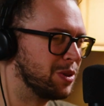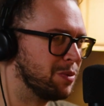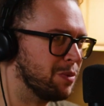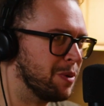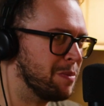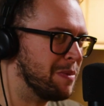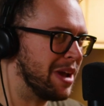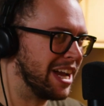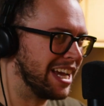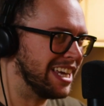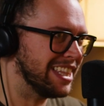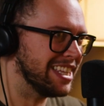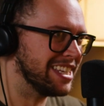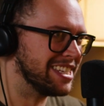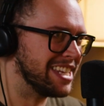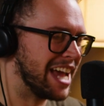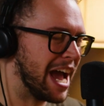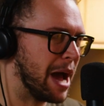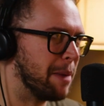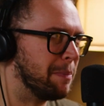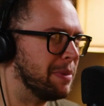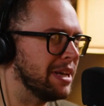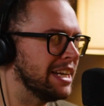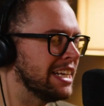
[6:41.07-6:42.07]
that we're making this
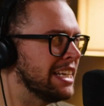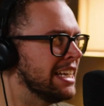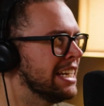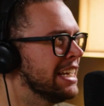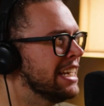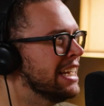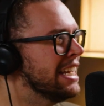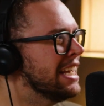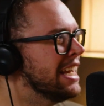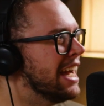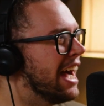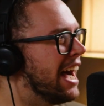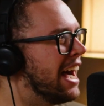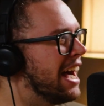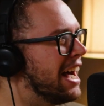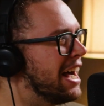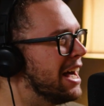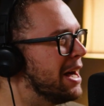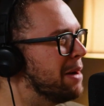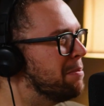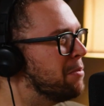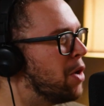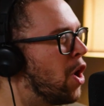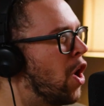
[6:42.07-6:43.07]
happen.
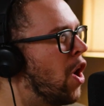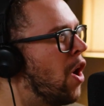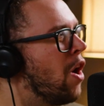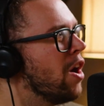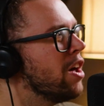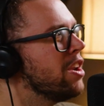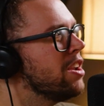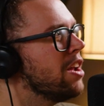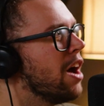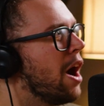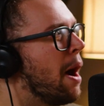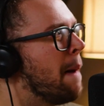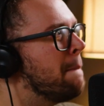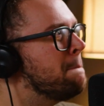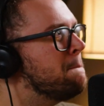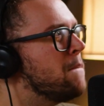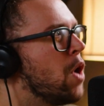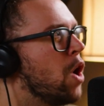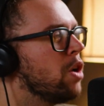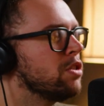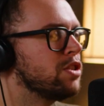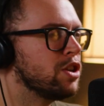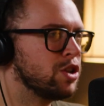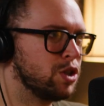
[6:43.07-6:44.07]
Um, on a
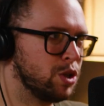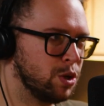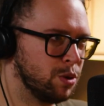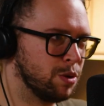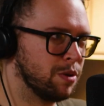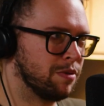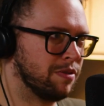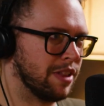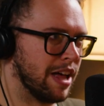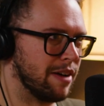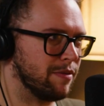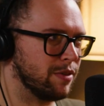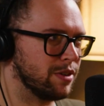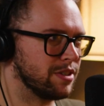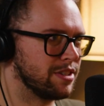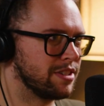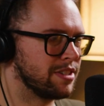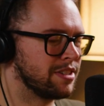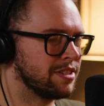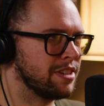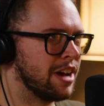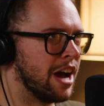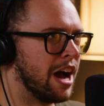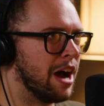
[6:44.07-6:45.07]
multitude of
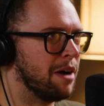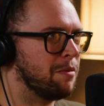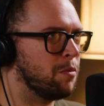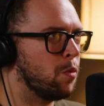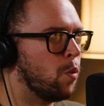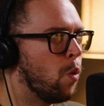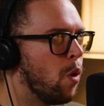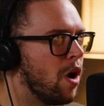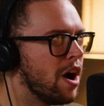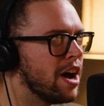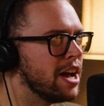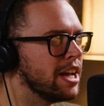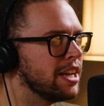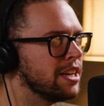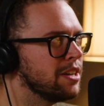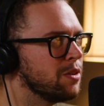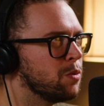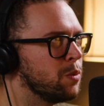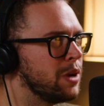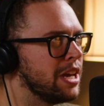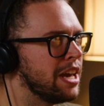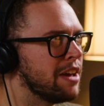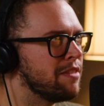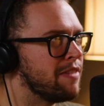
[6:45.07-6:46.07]
levels. Um,
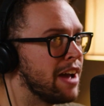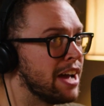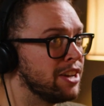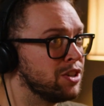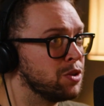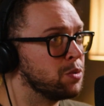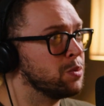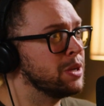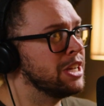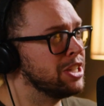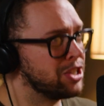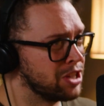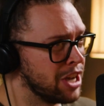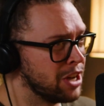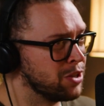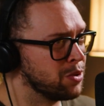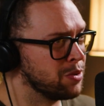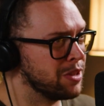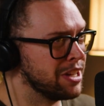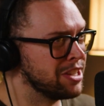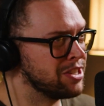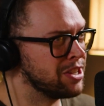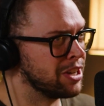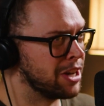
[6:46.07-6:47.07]
one, we have had to
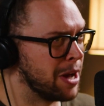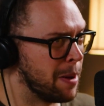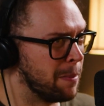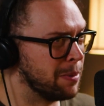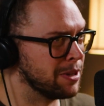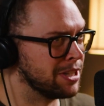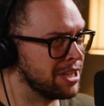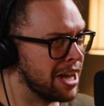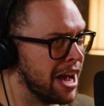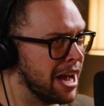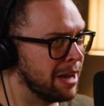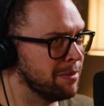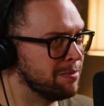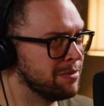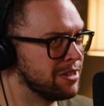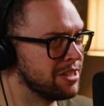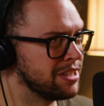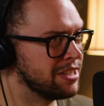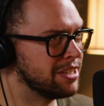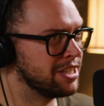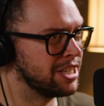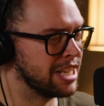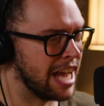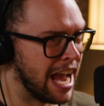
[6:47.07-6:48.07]
reschedule this a couple times
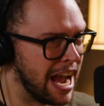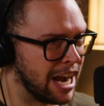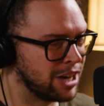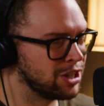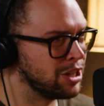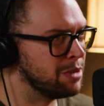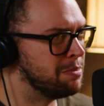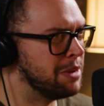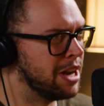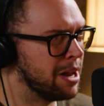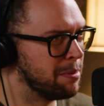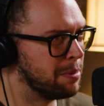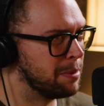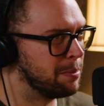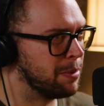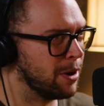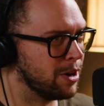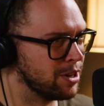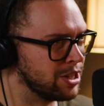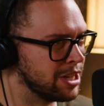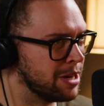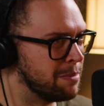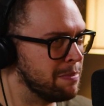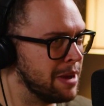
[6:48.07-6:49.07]
mm-hmm. to actually meet up in
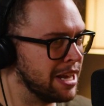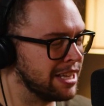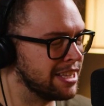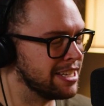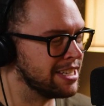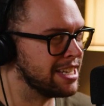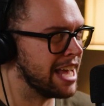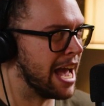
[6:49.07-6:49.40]
person and make this